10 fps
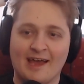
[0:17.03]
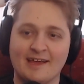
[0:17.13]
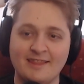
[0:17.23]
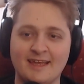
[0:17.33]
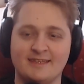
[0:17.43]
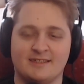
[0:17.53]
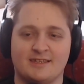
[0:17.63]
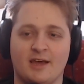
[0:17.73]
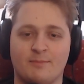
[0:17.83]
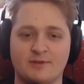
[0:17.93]
in this
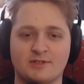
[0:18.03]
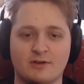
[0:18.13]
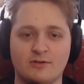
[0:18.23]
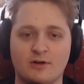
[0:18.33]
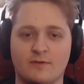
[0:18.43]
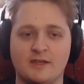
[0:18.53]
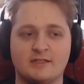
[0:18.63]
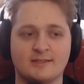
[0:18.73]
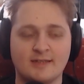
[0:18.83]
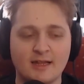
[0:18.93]
episode of
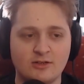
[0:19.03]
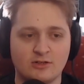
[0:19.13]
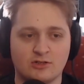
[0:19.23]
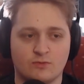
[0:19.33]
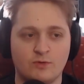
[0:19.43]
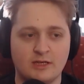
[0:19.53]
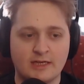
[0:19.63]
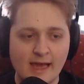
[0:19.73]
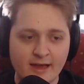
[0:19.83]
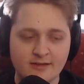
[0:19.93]
EastEnders, we
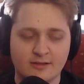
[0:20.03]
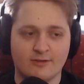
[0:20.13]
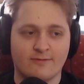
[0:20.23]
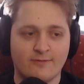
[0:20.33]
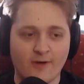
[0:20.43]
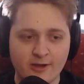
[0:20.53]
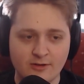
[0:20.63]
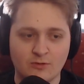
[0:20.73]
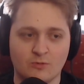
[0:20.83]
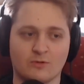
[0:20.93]
get the
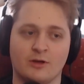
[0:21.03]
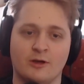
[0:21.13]
final.